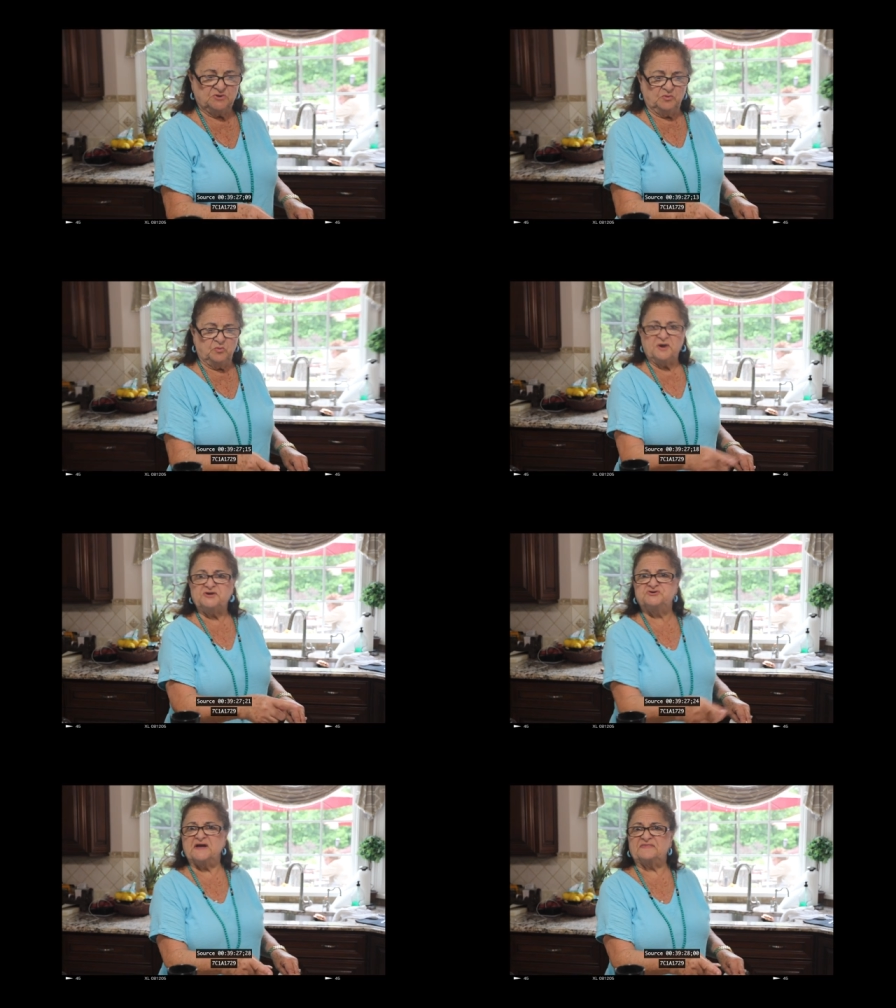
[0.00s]
where
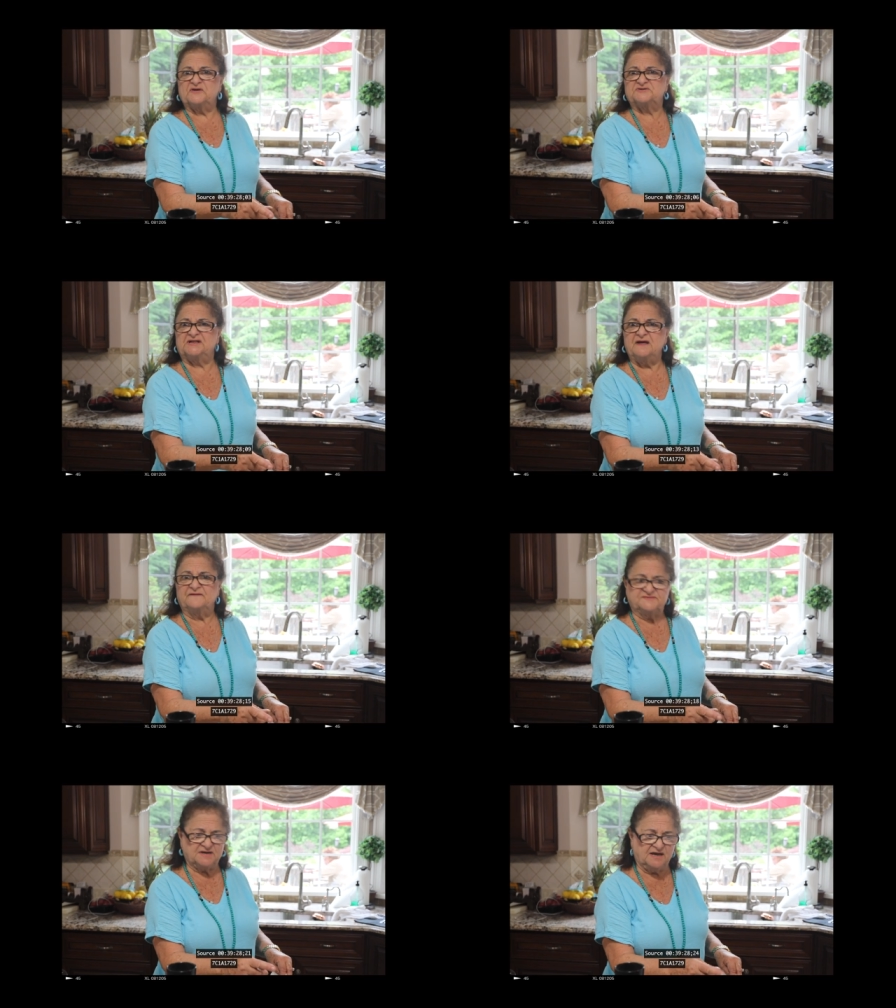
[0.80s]
did you get those
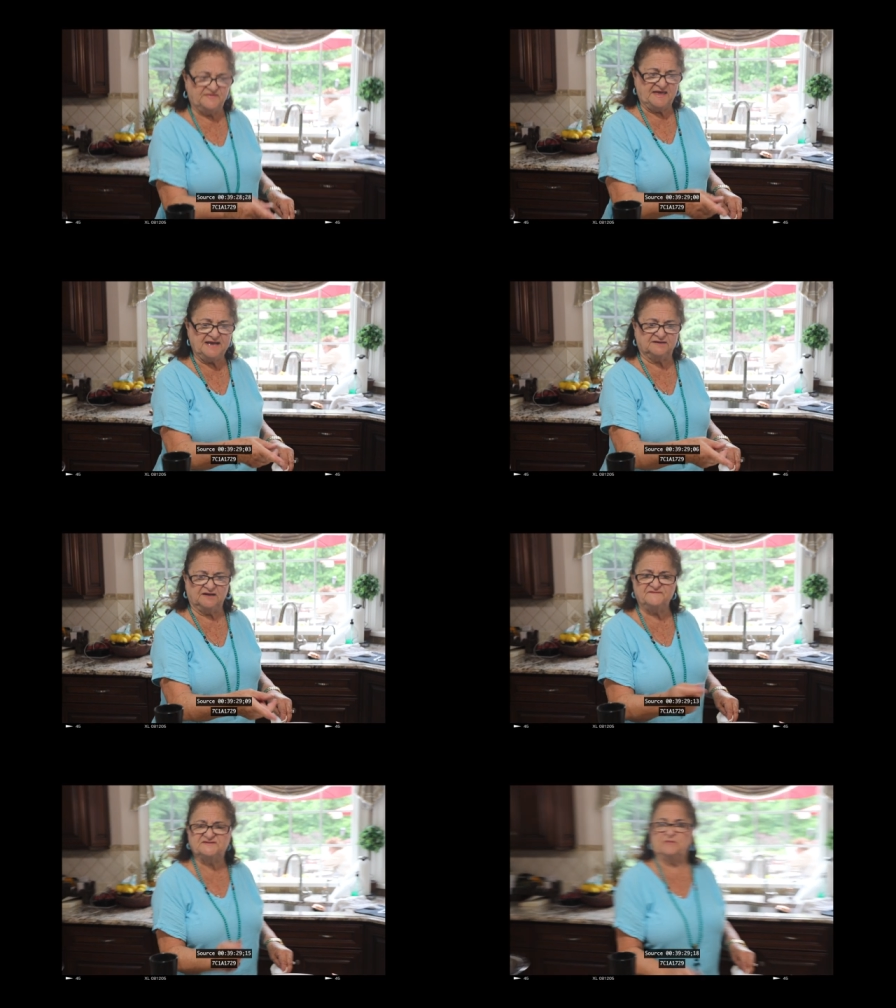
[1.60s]
gloves? Are they
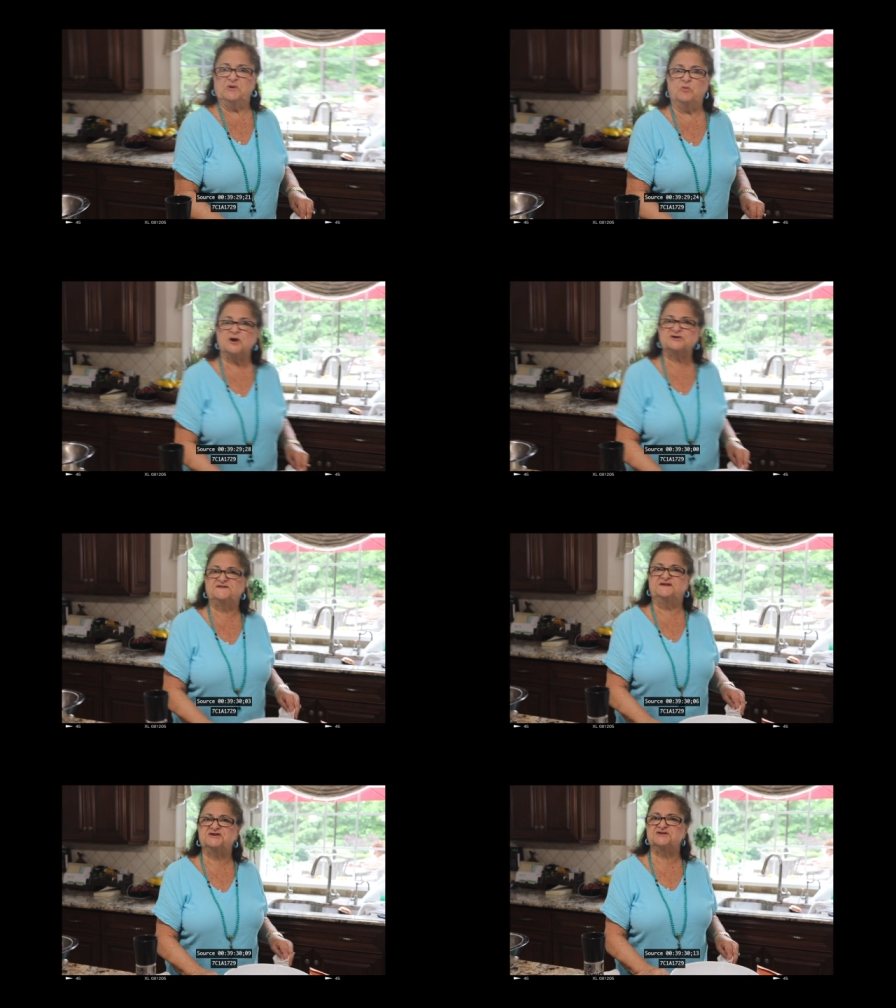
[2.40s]
gloves that we wash
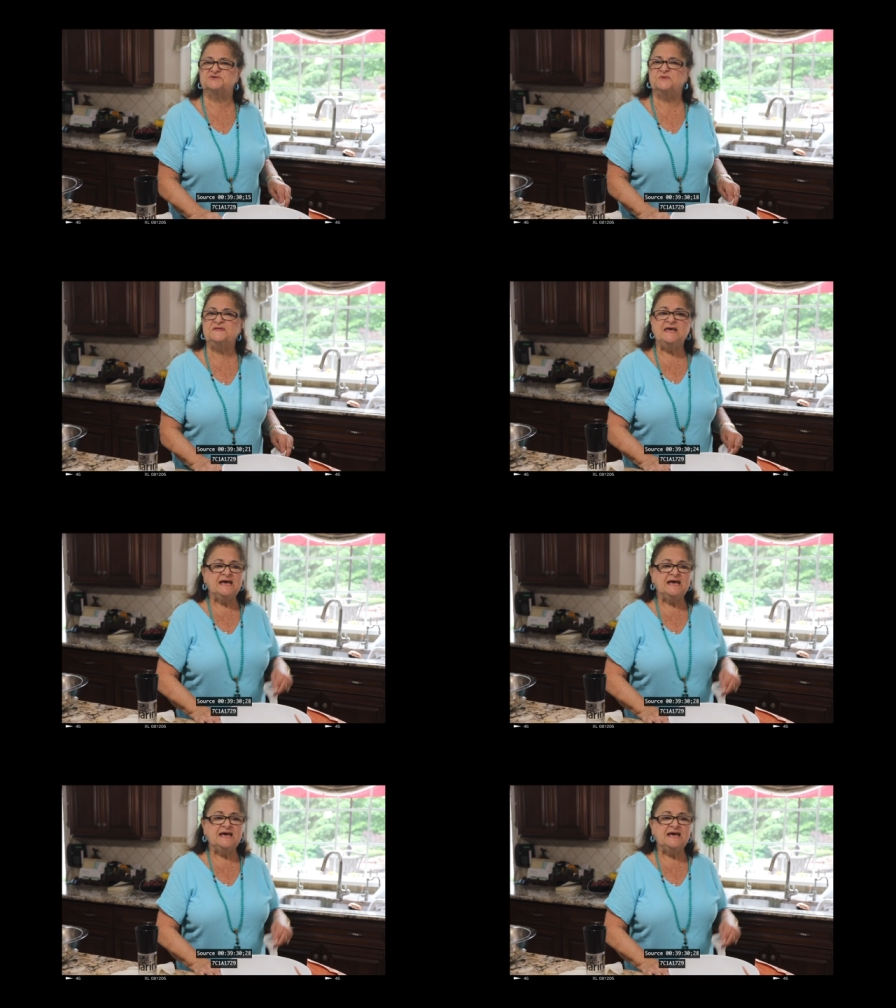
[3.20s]
the dishes with?